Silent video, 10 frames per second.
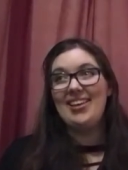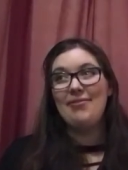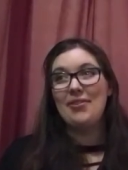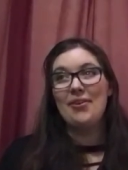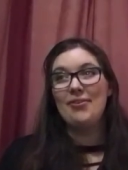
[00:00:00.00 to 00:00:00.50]

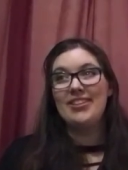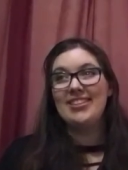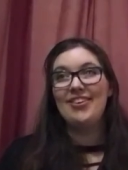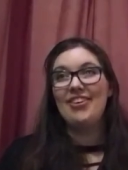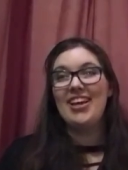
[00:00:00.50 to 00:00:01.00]
Even though
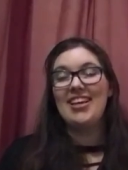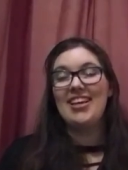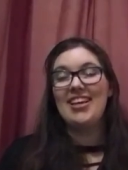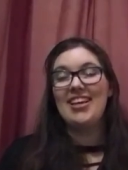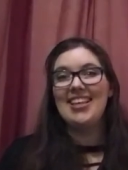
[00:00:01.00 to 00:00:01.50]
it's crazy
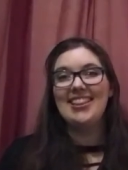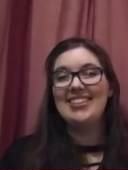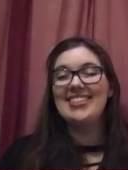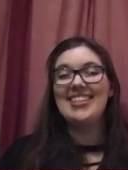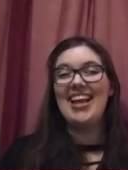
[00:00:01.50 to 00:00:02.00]
and
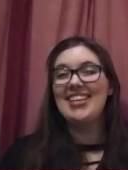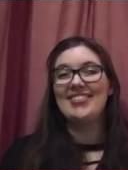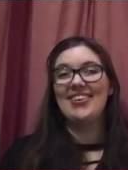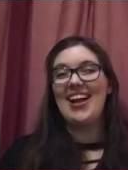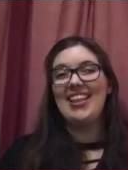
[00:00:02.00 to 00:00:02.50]
there's days
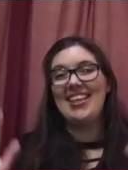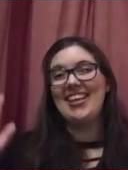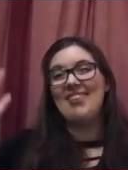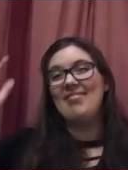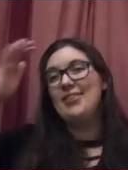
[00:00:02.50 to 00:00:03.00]
where I
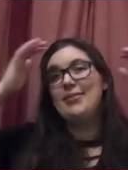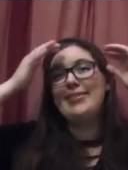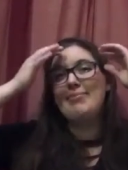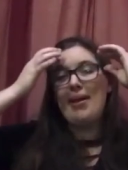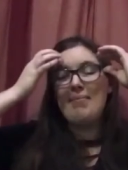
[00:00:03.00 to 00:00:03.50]
think I'm
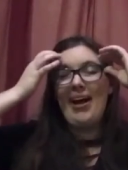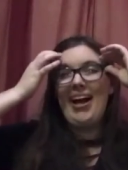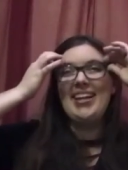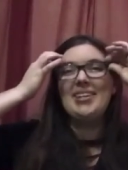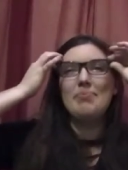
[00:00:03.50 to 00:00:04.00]
losing my
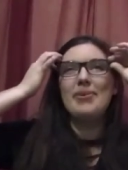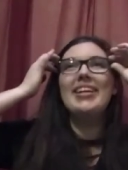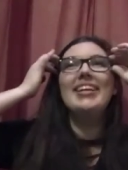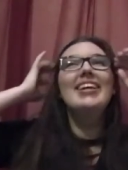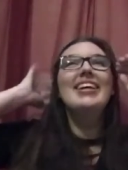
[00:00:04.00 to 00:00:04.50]
mind,
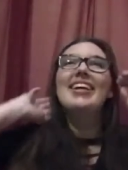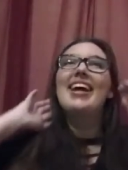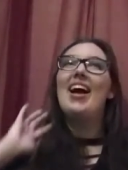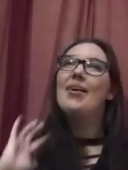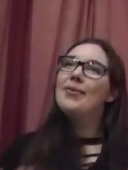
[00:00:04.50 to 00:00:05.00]
but
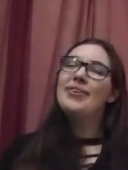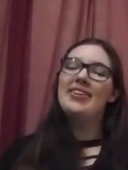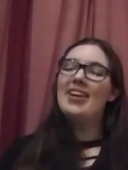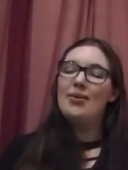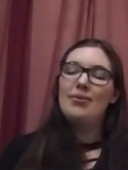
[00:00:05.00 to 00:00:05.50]
I
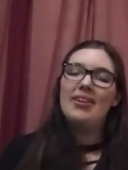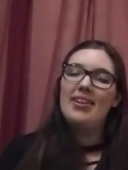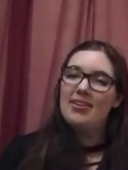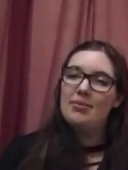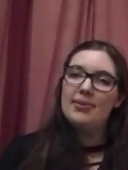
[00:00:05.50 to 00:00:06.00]
would
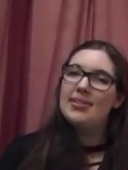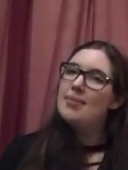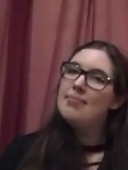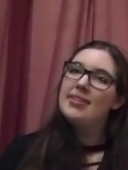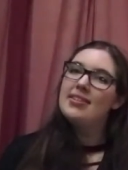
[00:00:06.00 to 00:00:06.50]
100%
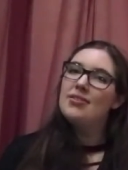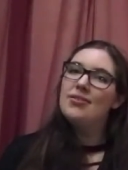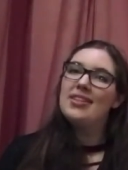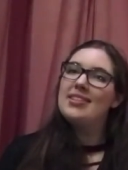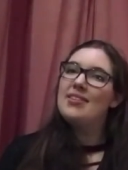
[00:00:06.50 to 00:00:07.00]
pick to
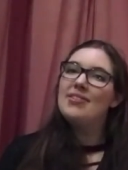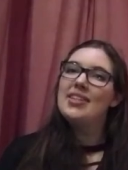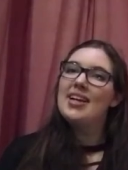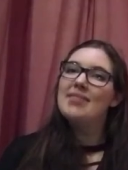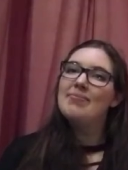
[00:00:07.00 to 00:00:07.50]
do this every
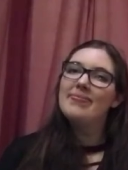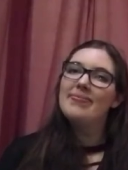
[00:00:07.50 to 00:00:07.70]
time.